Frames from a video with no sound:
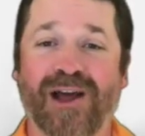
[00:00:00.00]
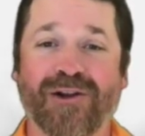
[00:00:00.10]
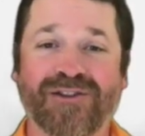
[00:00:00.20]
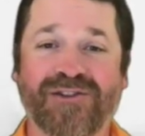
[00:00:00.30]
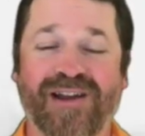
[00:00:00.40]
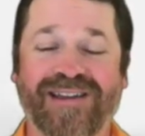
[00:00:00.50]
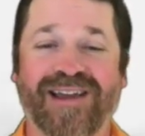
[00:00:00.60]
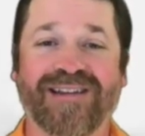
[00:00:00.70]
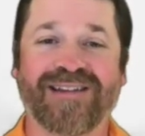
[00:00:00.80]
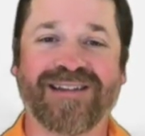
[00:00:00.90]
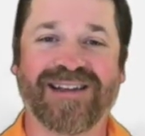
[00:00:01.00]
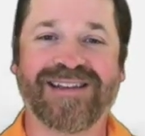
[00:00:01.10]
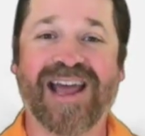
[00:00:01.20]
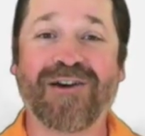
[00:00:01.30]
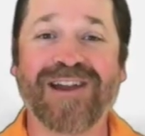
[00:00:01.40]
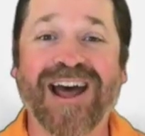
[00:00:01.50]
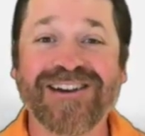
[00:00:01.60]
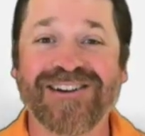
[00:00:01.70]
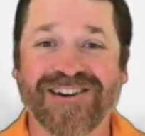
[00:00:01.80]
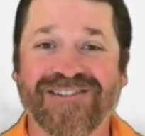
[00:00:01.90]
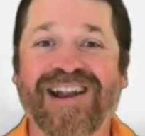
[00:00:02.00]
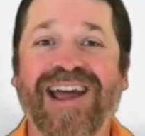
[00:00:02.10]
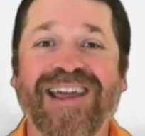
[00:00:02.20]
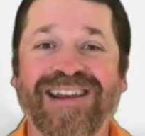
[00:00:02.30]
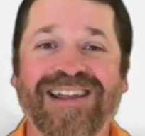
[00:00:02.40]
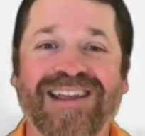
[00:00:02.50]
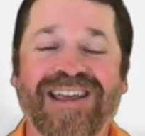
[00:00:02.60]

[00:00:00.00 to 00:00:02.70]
Australia, down under, right?